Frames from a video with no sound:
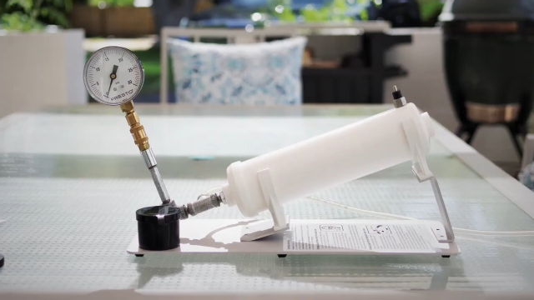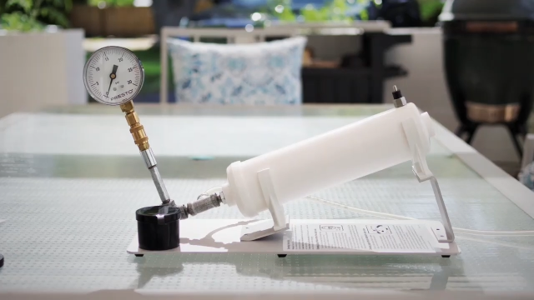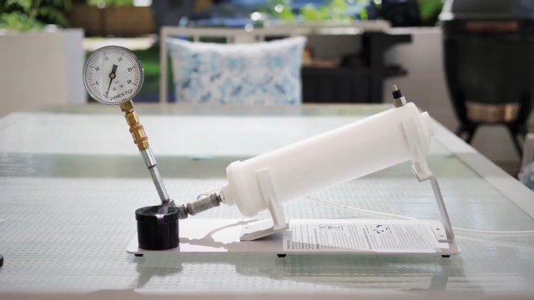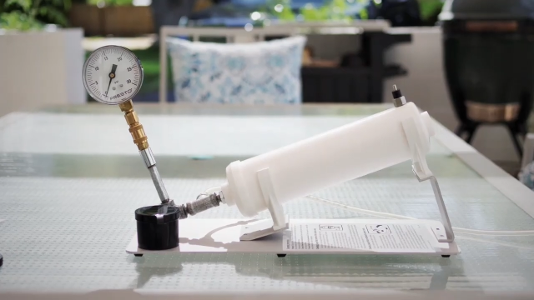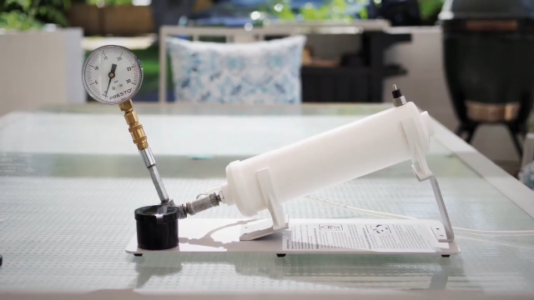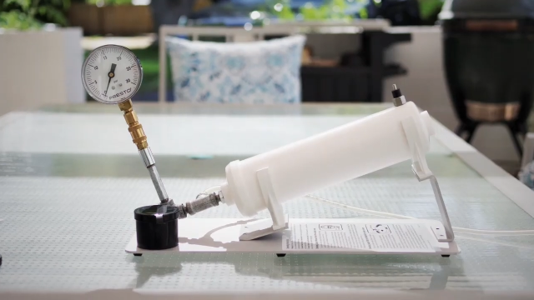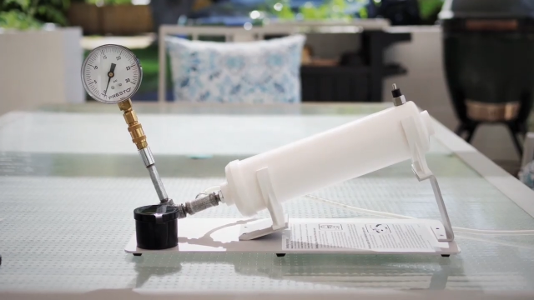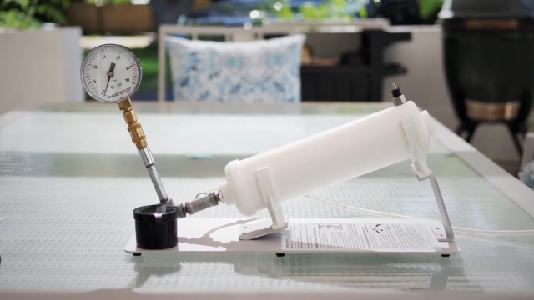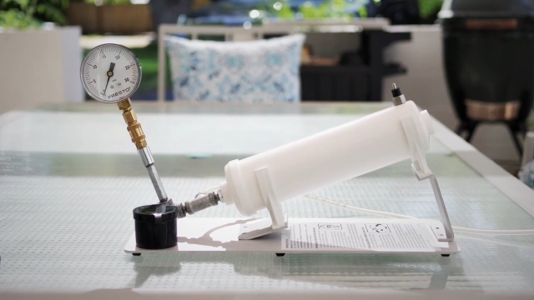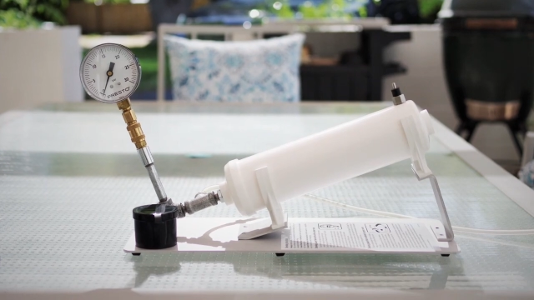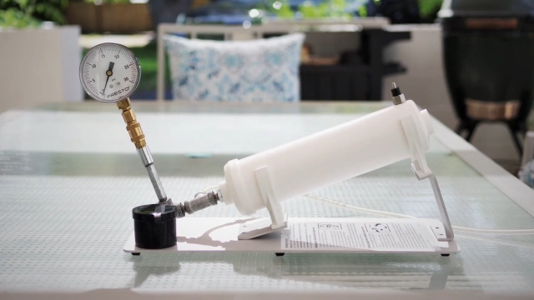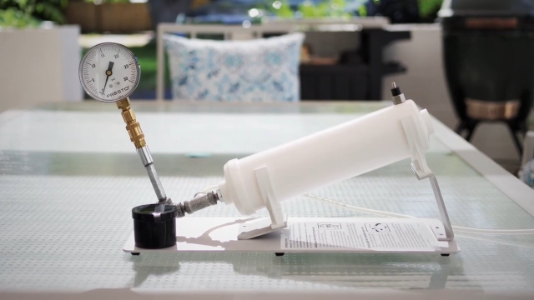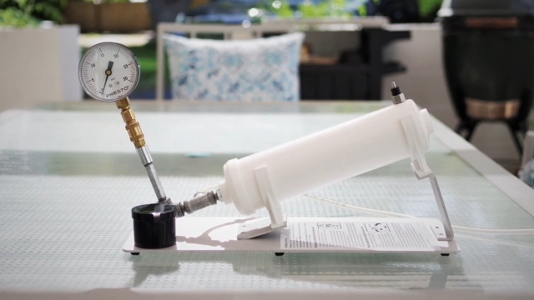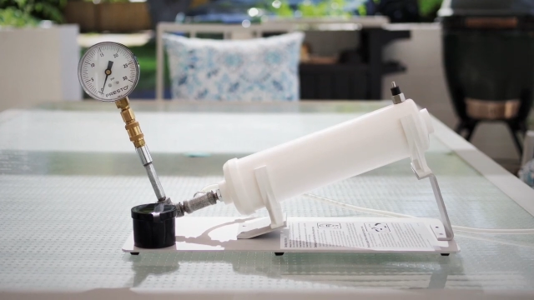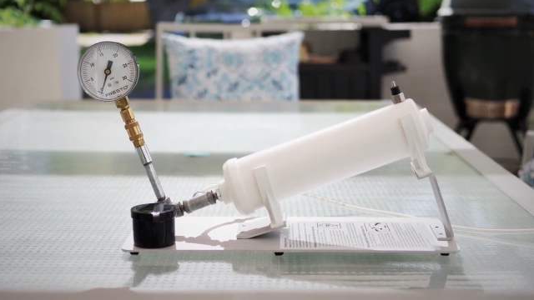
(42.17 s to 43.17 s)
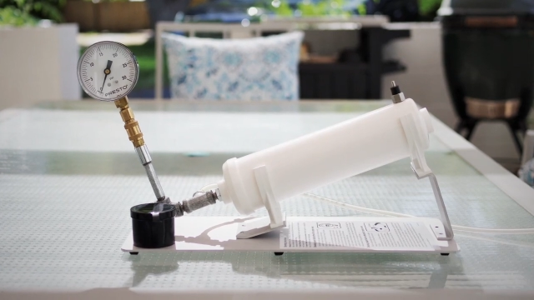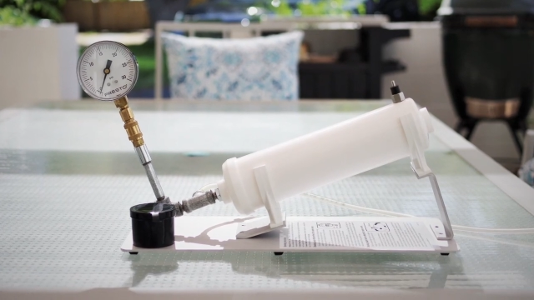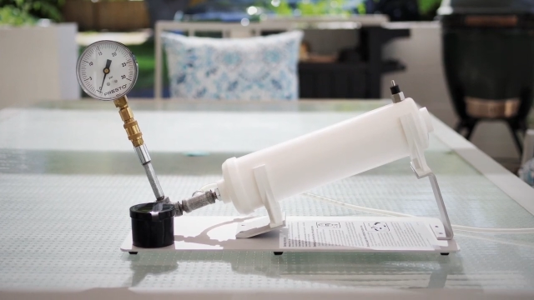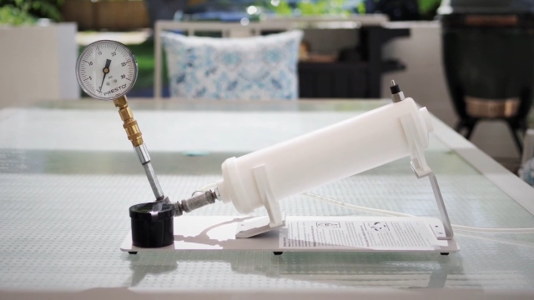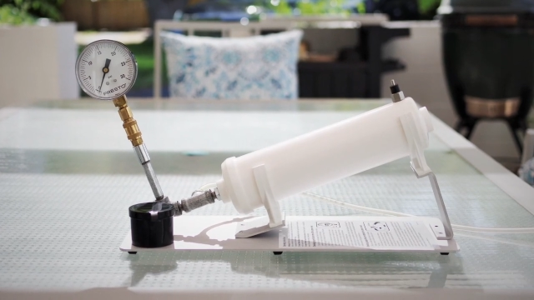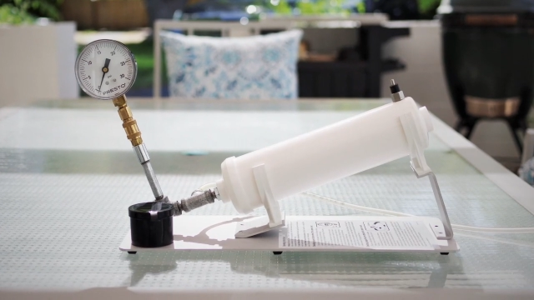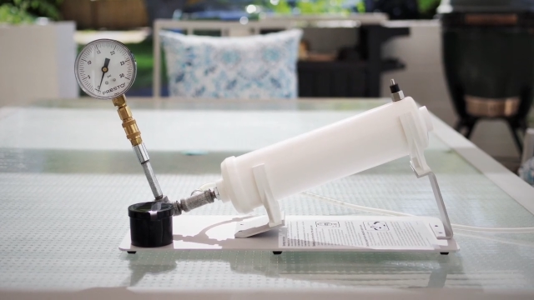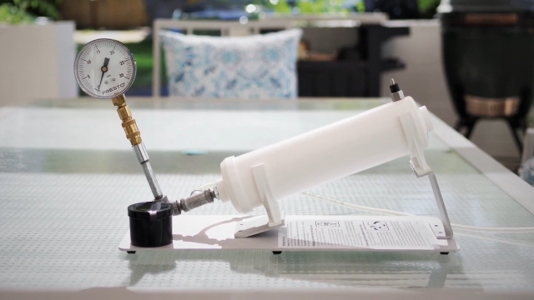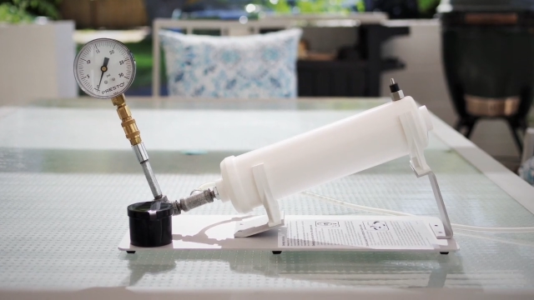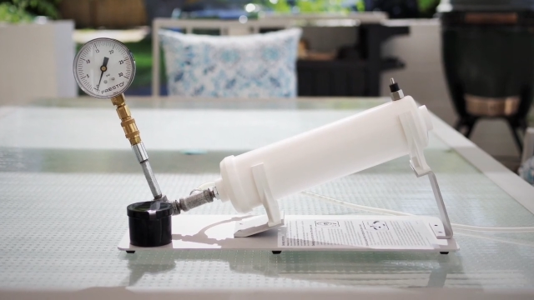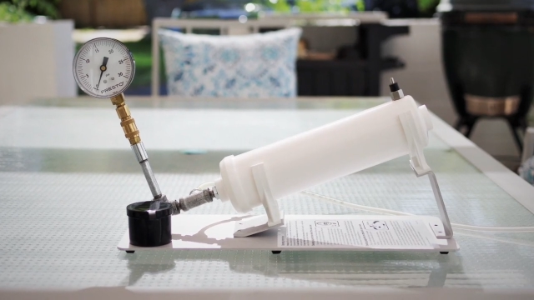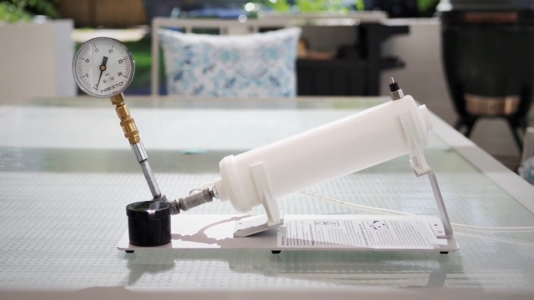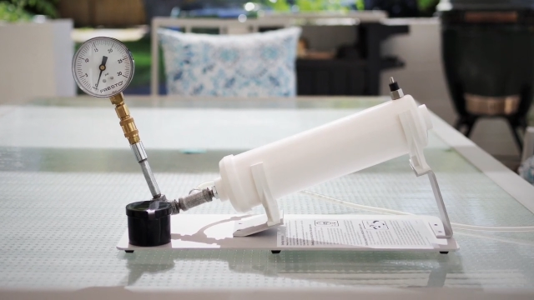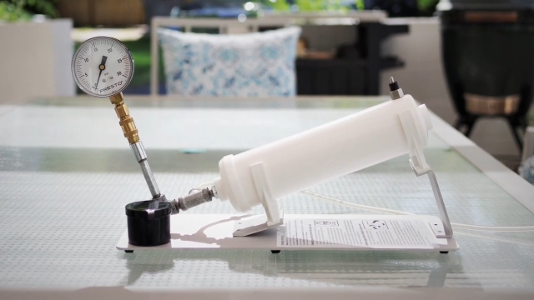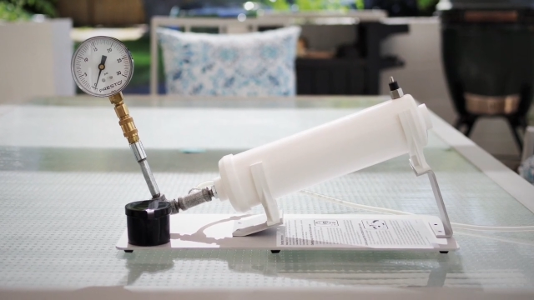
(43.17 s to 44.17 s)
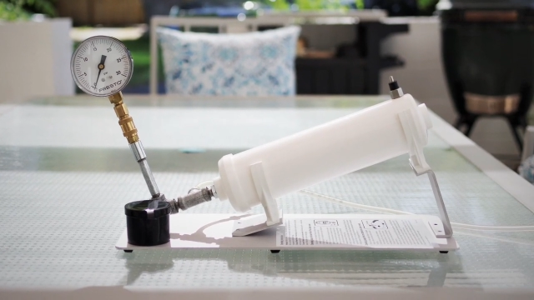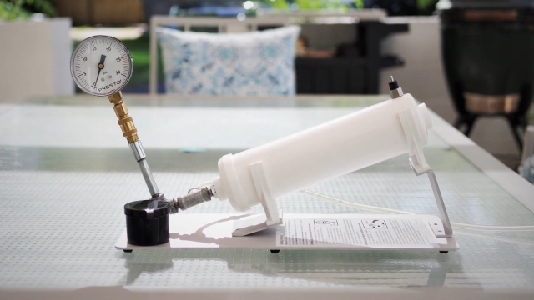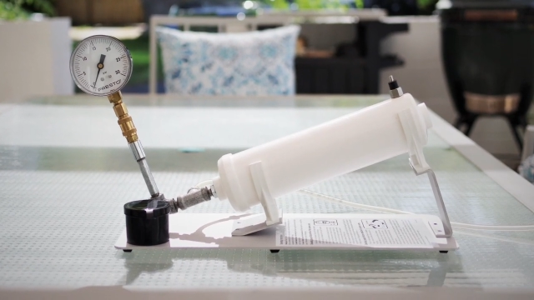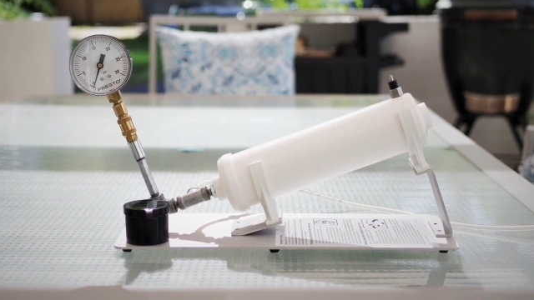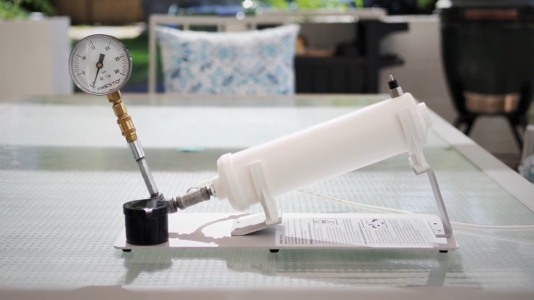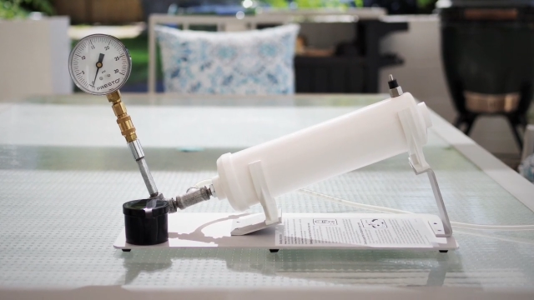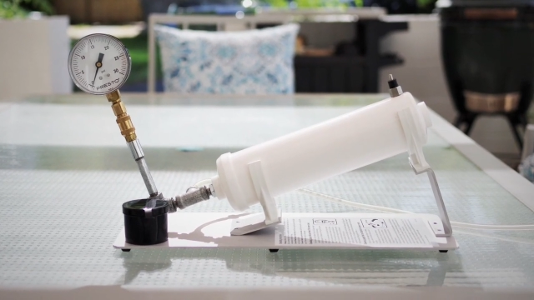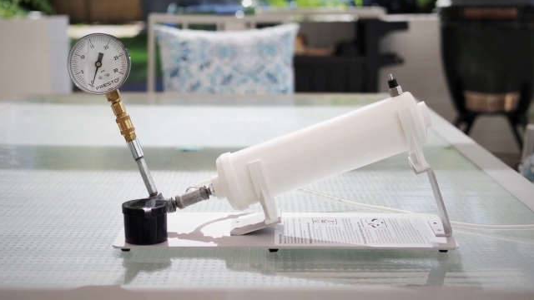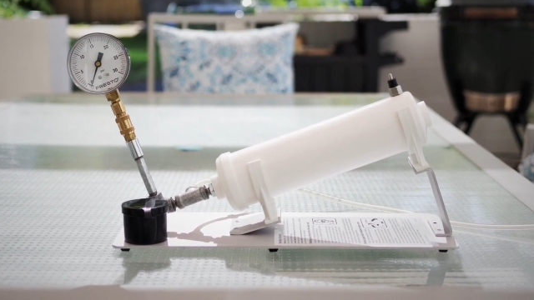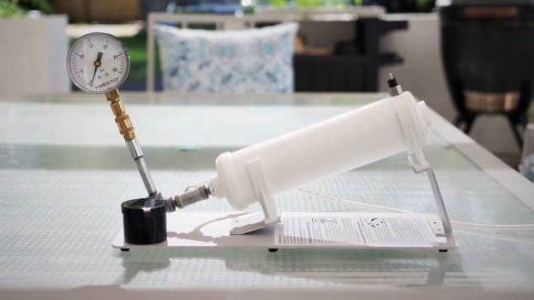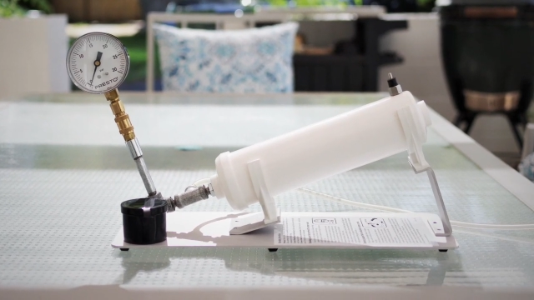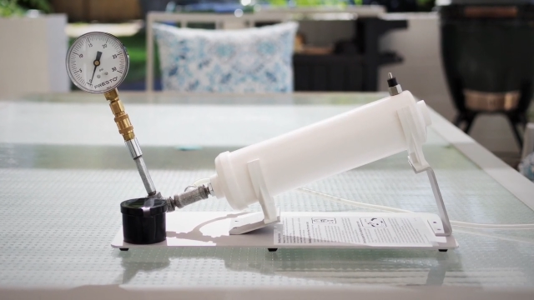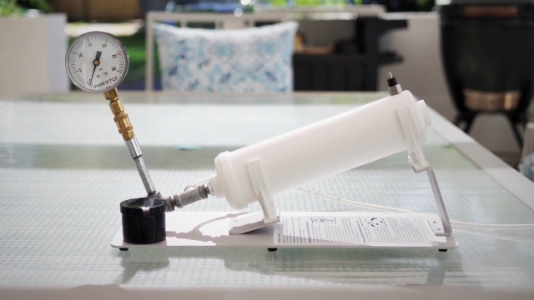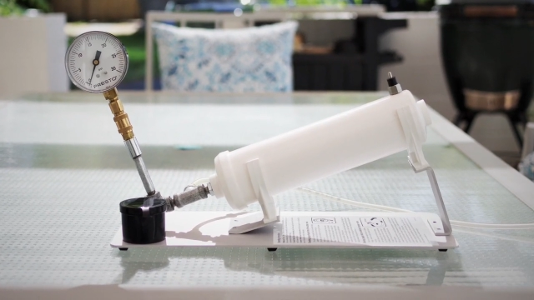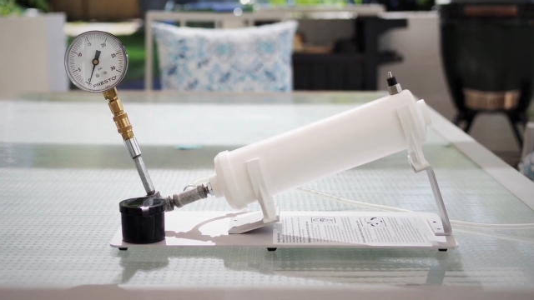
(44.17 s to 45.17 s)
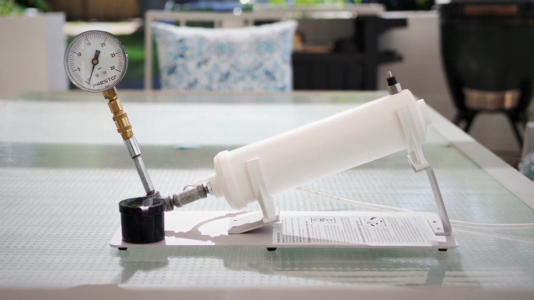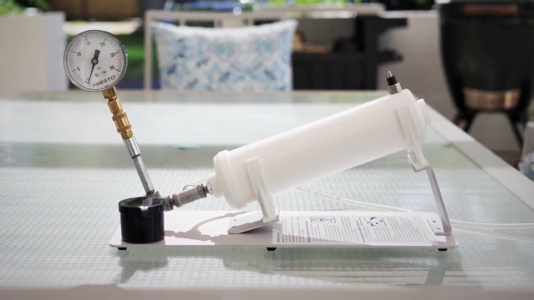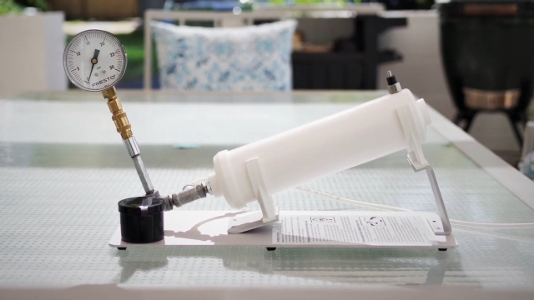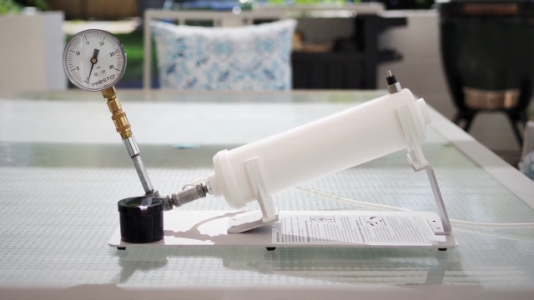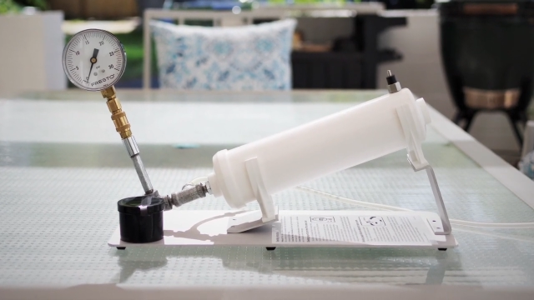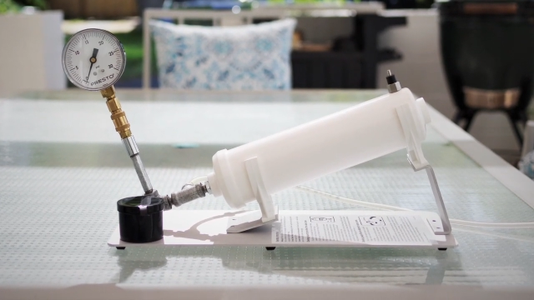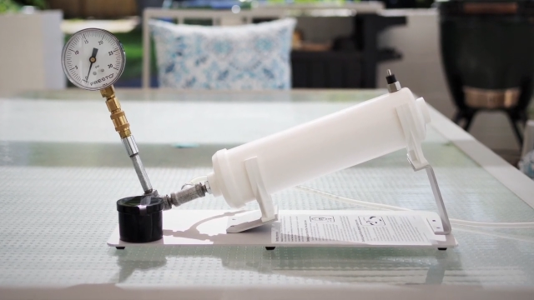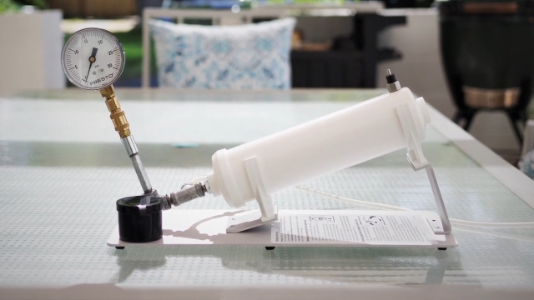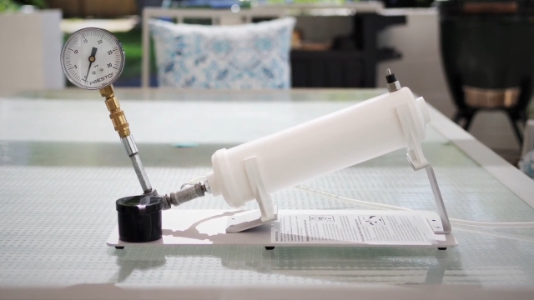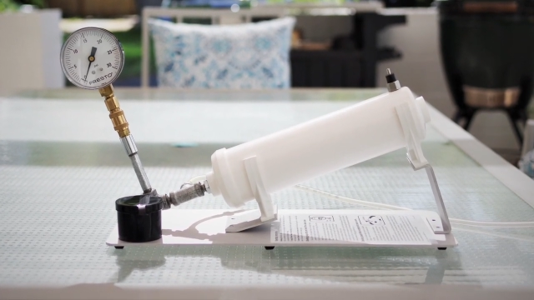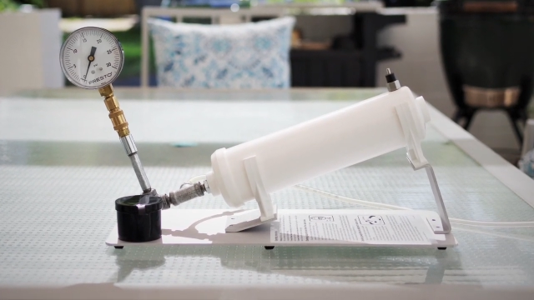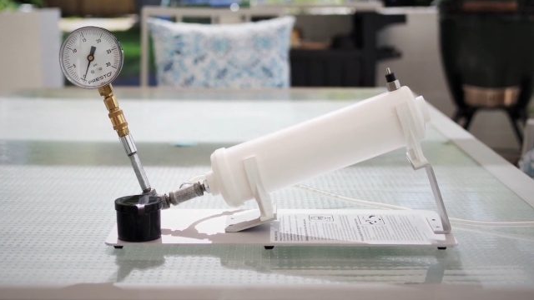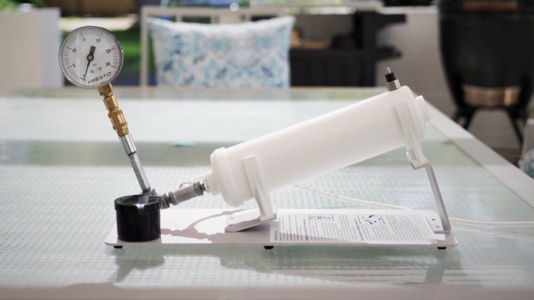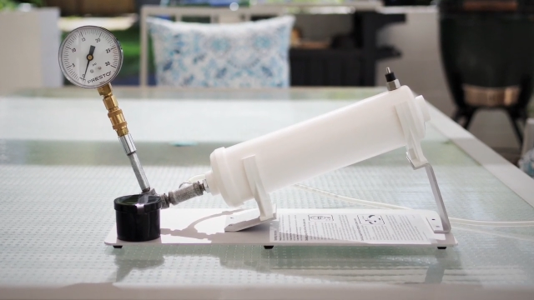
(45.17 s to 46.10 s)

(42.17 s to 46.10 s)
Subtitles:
[unreadable: no face in view]